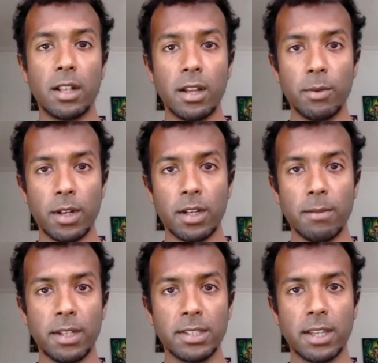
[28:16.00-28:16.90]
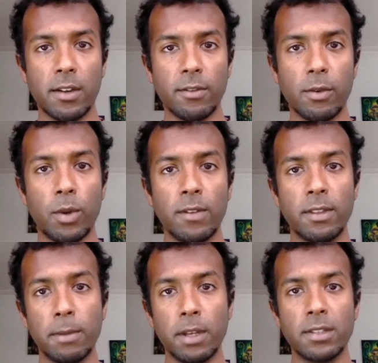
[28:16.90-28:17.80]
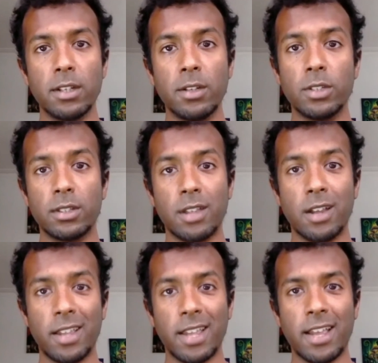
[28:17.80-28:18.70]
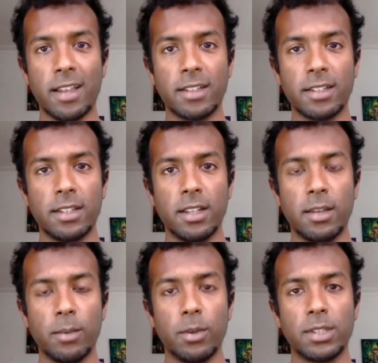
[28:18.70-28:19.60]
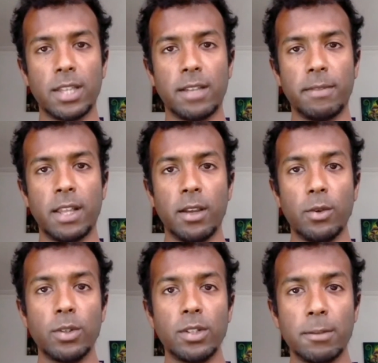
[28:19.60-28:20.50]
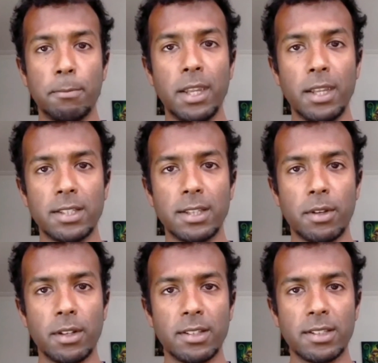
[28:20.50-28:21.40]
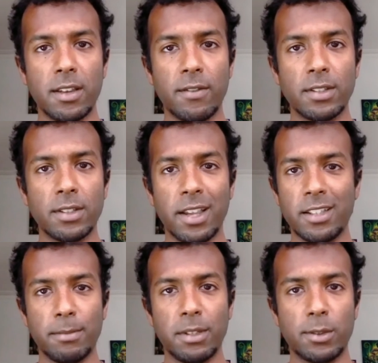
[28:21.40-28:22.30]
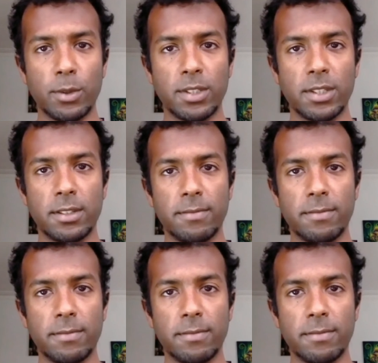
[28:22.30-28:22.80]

worker myself, one of the biggest illusions that I had was that in order to be somebody's service, I had to be sorted.